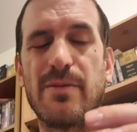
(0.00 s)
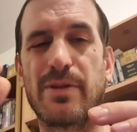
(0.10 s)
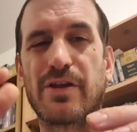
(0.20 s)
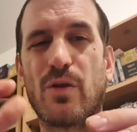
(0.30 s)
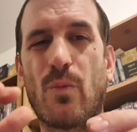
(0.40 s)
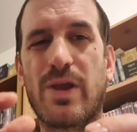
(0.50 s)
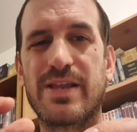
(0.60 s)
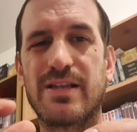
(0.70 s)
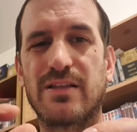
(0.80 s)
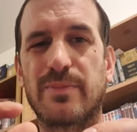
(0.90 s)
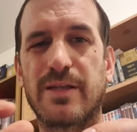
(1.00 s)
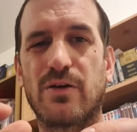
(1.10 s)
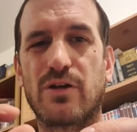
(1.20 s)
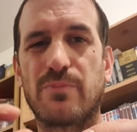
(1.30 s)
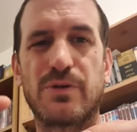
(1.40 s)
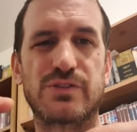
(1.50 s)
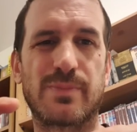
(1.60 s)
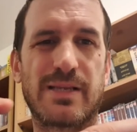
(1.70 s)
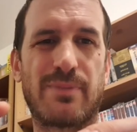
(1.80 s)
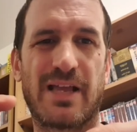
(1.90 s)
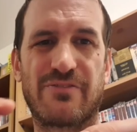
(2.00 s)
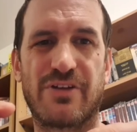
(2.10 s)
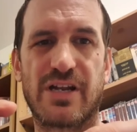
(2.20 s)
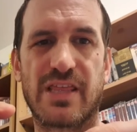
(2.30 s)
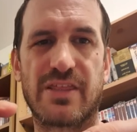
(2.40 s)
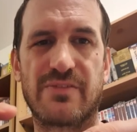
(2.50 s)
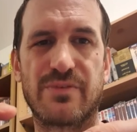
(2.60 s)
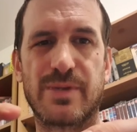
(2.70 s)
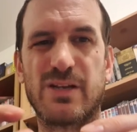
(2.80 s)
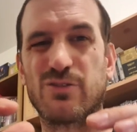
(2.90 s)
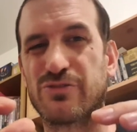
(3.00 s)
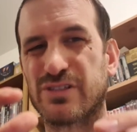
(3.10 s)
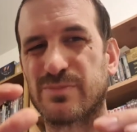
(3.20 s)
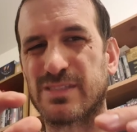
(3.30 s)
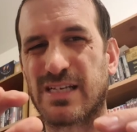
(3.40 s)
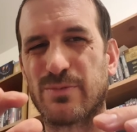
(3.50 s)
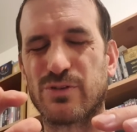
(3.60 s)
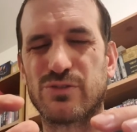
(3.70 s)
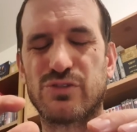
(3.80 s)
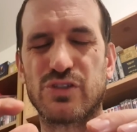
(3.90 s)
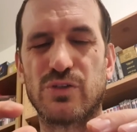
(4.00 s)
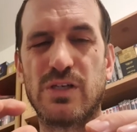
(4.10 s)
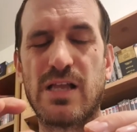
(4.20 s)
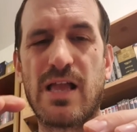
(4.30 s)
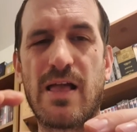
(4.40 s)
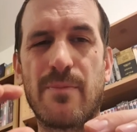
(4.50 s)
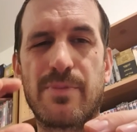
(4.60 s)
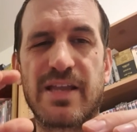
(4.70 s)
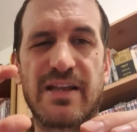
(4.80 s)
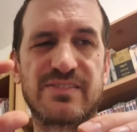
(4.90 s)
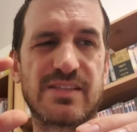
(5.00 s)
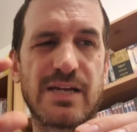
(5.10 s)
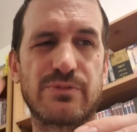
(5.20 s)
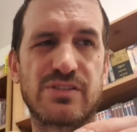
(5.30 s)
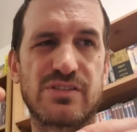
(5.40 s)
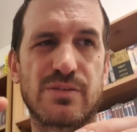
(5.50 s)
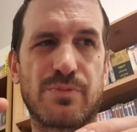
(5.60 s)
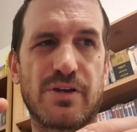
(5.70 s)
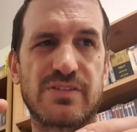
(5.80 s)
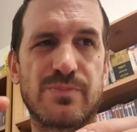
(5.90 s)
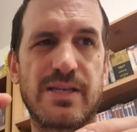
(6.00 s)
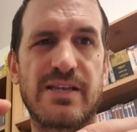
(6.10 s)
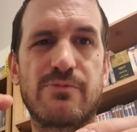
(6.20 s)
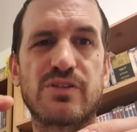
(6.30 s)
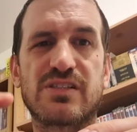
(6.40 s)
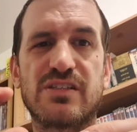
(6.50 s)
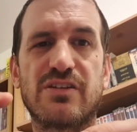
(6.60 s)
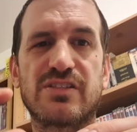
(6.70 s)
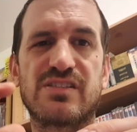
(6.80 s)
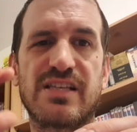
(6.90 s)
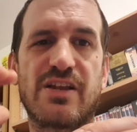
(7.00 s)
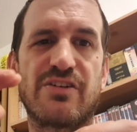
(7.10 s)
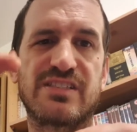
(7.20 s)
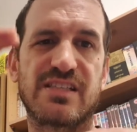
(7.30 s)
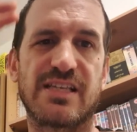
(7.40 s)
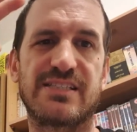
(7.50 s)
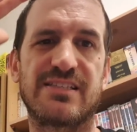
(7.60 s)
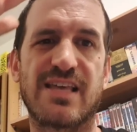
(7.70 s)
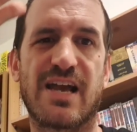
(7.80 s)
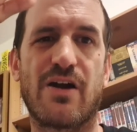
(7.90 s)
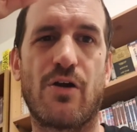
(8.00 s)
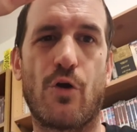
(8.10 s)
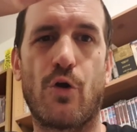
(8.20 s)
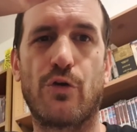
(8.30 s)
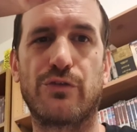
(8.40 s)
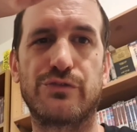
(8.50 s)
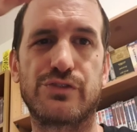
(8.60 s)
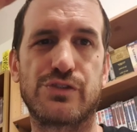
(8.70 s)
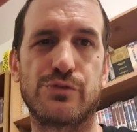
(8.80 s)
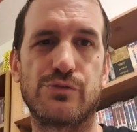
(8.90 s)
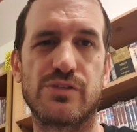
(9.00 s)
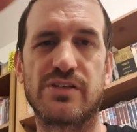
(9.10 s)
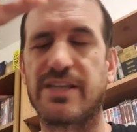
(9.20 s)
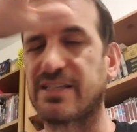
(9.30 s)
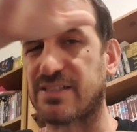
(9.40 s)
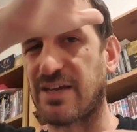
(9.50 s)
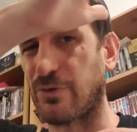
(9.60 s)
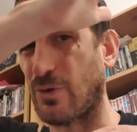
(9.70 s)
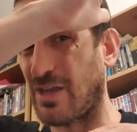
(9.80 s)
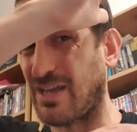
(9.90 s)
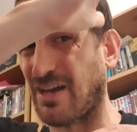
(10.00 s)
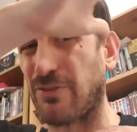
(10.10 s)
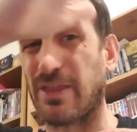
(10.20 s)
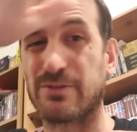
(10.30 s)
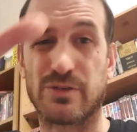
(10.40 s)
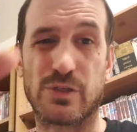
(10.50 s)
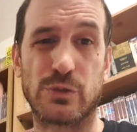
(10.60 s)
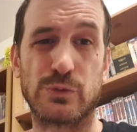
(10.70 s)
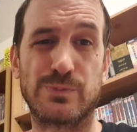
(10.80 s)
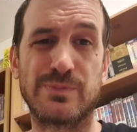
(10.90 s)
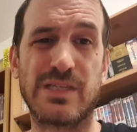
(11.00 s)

But I'm going to wait a little bit longer, possibly a Black Friday thing for me or a Christmas thing. I'm not too sure. But yeah, so that was a surprise for me. It was nice that they'd isolated that onto the next level. I thought that was quite cool.